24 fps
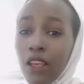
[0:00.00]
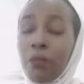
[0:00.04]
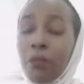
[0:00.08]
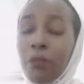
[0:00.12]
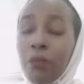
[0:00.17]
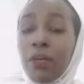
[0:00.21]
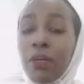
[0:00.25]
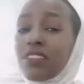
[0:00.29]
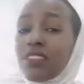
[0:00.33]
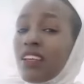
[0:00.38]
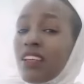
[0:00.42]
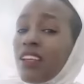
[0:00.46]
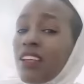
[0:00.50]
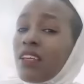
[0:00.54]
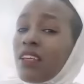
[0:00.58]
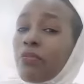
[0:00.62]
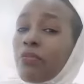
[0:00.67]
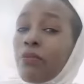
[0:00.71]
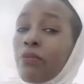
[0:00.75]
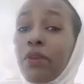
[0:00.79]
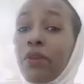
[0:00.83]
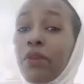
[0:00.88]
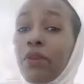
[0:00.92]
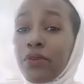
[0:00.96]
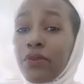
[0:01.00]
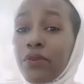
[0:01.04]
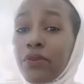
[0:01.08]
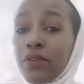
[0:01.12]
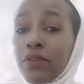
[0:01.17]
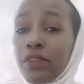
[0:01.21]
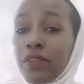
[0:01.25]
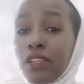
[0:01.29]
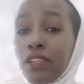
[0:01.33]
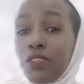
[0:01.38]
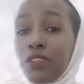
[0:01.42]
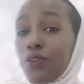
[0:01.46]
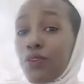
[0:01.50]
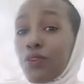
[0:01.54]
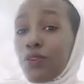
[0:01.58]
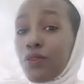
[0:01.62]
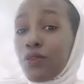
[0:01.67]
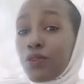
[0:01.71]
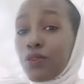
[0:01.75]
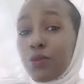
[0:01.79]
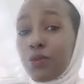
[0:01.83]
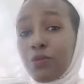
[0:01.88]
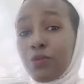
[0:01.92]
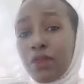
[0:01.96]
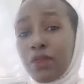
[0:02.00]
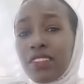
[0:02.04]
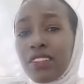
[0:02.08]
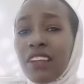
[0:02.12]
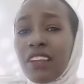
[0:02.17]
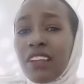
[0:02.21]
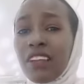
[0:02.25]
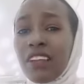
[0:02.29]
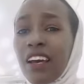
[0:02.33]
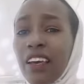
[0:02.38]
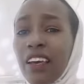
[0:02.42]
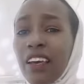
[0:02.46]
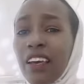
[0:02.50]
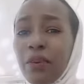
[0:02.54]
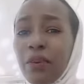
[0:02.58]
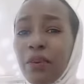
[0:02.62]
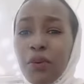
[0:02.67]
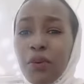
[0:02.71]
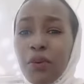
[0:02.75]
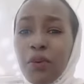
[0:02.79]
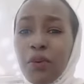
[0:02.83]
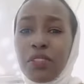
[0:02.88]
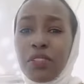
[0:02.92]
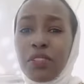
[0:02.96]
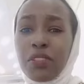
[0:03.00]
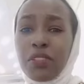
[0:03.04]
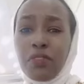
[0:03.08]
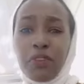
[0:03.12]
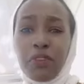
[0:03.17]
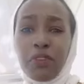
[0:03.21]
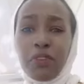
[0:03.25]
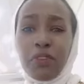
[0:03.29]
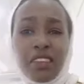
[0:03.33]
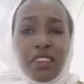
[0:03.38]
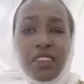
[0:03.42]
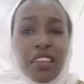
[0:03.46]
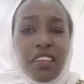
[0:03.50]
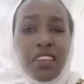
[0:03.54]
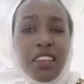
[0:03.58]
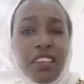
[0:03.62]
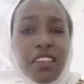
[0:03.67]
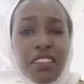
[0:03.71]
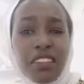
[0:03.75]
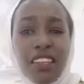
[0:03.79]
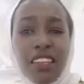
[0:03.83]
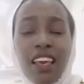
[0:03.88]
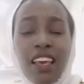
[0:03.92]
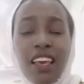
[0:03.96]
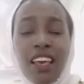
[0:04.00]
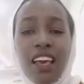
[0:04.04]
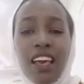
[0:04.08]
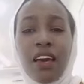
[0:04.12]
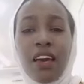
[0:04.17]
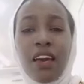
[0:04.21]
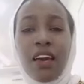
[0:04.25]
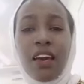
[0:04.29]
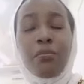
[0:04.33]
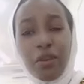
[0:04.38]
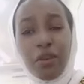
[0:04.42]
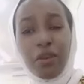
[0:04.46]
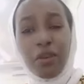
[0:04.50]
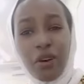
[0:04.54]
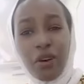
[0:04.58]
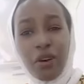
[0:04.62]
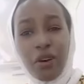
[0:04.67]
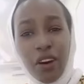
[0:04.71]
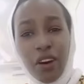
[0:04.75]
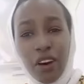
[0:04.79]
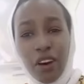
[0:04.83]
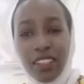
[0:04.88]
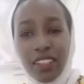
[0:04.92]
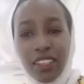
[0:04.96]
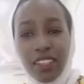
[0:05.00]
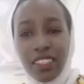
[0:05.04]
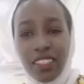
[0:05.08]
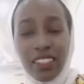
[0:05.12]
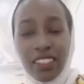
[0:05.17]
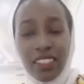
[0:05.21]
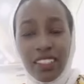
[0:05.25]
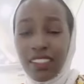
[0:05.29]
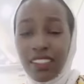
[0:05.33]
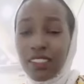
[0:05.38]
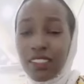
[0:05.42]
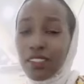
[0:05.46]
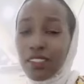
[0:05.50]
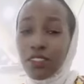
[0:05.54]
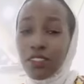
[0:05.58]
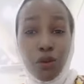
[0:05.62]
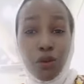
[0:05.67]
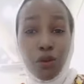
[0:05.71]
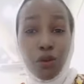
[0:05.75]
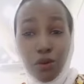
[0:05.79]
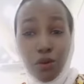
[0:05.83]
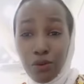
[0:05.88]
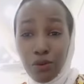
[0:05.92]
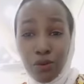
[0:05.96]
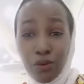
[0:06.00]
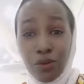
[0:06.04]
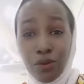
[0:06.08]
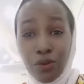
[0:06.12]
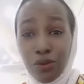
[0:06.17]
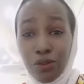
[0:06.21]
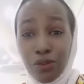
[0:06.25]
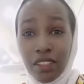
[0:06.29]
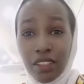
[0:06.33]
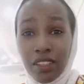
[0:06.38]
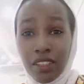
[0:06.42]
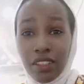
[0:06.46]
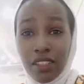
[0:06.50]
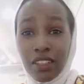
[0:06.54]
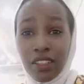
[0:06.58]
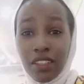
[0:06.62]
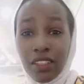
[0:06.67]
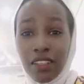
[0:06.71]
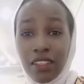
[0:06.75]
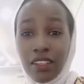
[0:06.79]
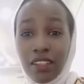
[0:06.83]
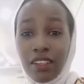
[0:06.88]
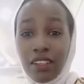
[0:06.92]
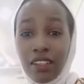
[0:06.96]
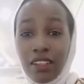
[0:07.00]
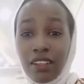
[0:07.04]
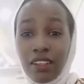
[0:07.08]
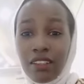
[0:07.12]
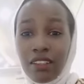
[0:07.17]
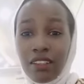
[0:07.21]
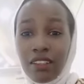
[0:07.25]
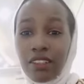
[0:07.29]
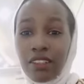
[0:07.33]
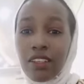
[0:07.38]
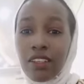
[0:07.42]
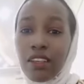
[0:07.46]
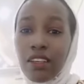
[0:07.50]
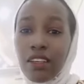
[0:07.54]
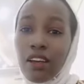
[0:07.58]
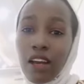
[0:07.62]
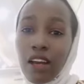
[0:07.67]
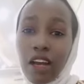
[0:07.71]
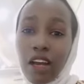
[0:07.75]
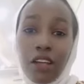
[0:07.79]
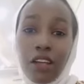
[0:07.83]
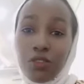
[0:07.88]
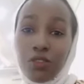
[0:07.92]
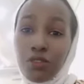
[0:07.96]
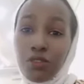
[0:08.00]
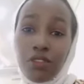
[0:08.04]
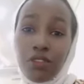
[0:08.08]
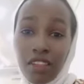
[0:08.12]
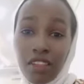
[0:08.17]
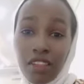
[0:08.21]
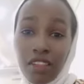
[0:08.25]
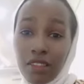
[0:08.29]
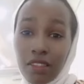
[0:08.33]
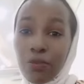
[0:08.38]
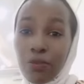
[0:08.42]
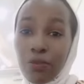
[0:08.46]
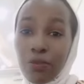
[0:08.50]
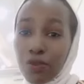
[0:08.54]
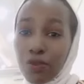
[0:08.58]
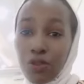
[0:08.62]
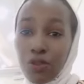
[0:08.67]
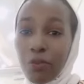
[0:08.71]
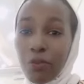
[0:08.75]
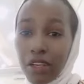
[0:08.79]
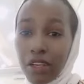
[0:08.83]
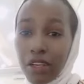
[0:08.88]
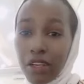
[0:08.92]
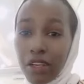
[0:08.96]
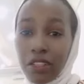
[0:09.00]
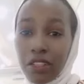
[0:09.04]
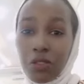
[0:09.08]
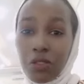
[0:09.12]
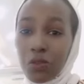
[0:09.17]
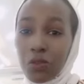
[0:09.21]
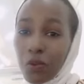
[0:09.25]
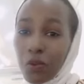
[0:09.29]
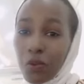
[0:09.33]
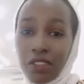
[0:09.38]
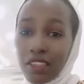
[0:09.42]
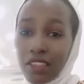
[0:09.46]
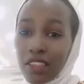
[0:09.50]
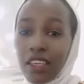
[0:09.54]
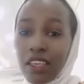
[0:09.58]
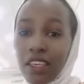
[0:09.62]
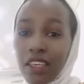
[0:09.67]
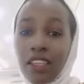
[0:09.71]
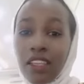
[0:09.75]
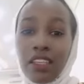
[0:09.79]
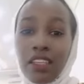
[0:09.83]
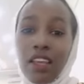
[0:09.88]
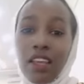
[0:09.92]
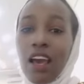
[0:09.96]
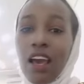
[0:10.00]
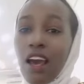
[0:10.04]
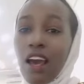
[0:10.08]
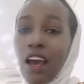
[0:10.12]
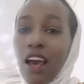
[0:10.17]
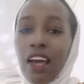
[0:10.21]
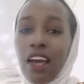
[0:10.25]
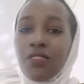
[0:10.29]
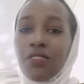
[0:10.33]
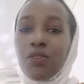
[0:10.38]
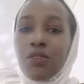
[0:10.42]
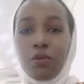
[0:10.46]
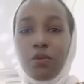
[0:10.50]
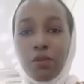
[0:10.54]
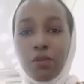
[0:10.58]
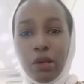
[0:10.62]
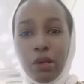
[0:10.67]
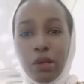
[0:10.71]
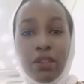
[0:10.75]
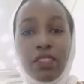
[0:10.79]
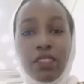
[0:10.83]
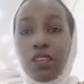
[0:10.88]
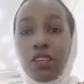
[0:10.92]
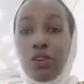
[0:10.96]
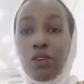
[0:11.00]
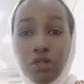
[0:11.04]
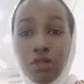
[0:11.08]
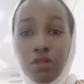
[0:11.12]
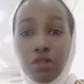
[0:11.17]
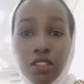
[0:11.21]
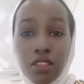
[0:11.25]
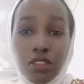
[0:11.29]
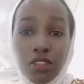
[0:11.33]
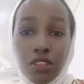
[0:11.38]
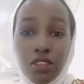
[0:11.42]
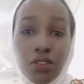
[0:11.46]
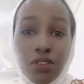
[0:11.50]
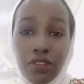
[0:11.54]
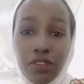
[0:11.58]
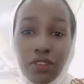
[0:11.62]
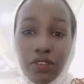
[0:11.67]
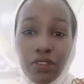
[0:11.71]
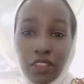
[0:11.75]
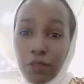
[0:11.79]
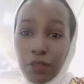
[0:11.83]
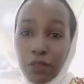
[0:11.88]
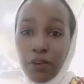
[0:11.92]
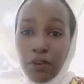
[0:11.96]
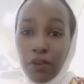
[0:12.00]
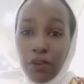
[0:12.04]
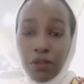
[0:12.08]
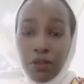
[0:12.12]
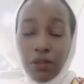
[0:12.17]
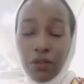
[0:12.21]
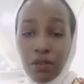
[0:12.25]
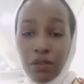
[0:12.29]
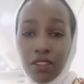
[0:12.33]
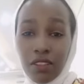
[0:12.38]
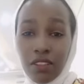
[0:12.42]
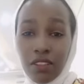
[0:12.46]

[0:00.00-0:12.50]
By telling person that you're not my type or whatever it is, my God, it's no good. Can't you just put your minds once again and remember the goodness of this person?